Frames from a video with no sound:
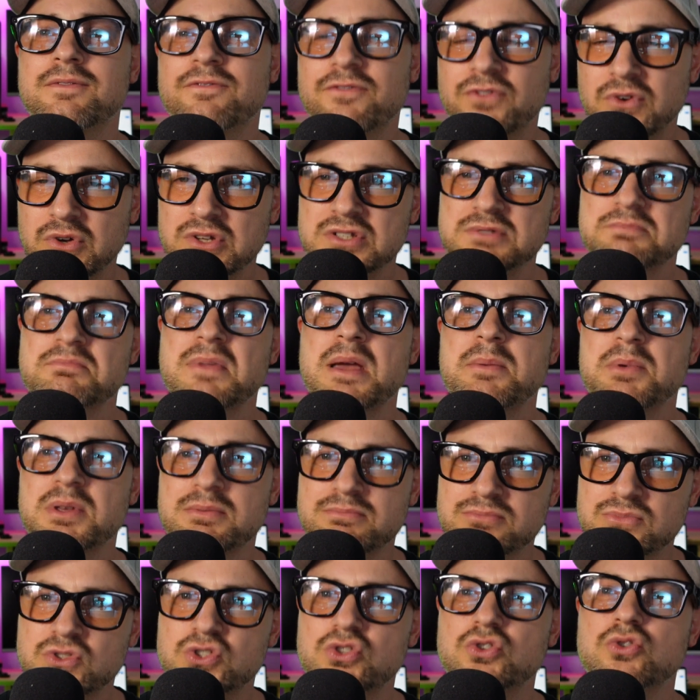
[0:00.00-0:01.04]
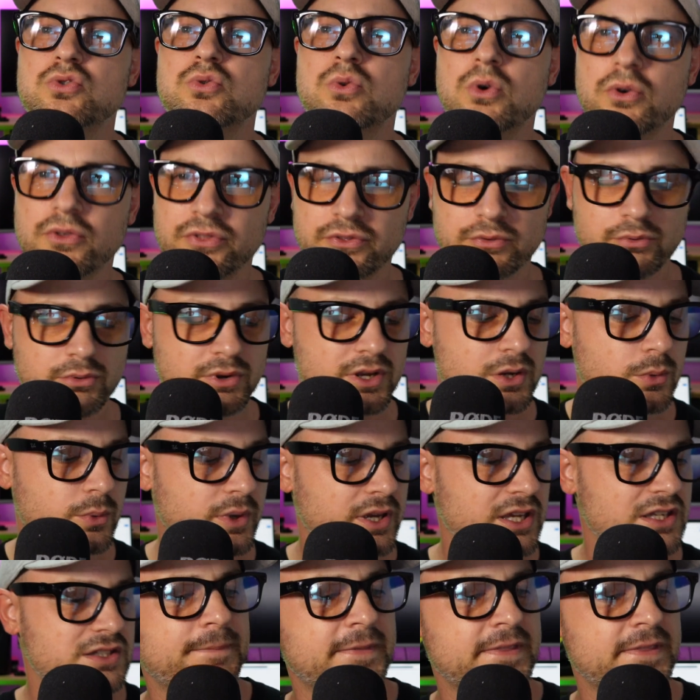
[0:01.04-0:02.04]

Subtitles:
first maybe 2 or 3 weeks.